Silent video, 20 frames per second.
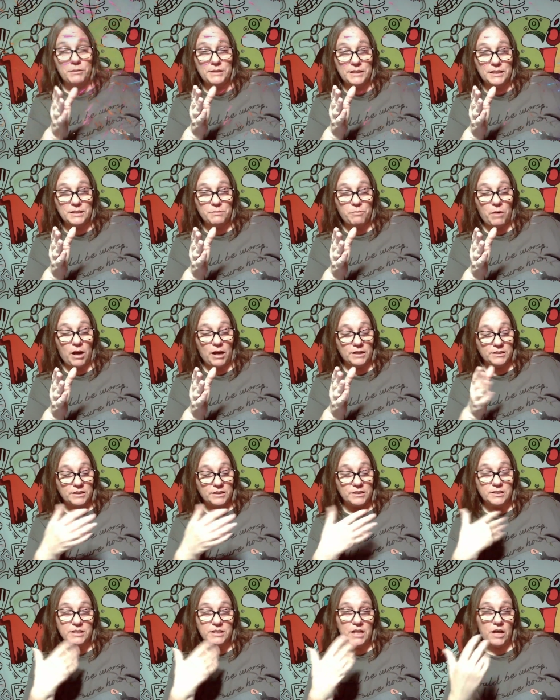these
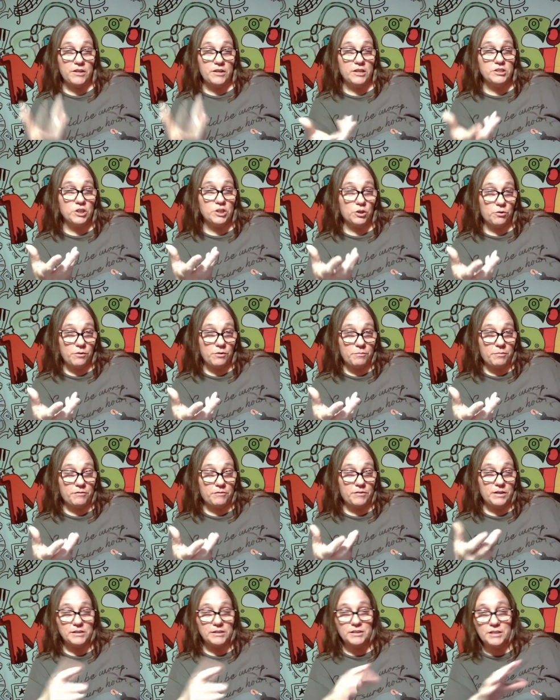boxes. Now there's a group
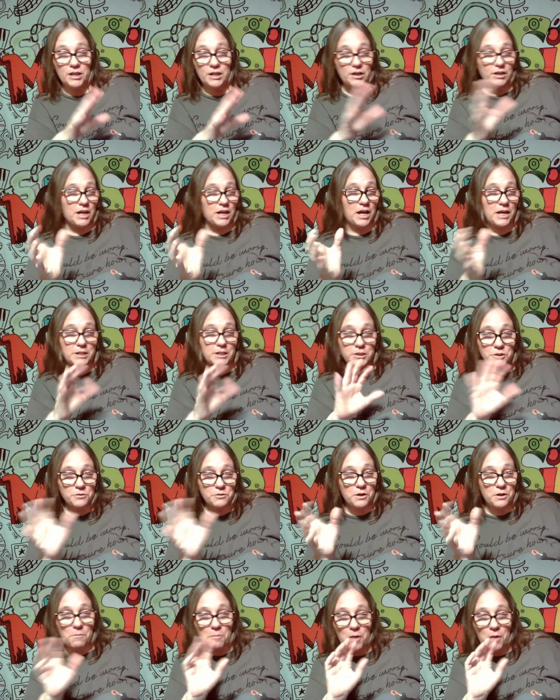of us that are kind of
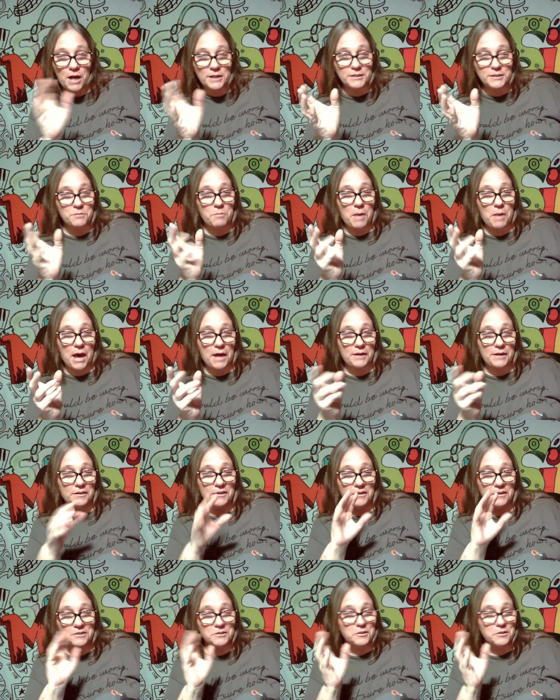doing a box battle,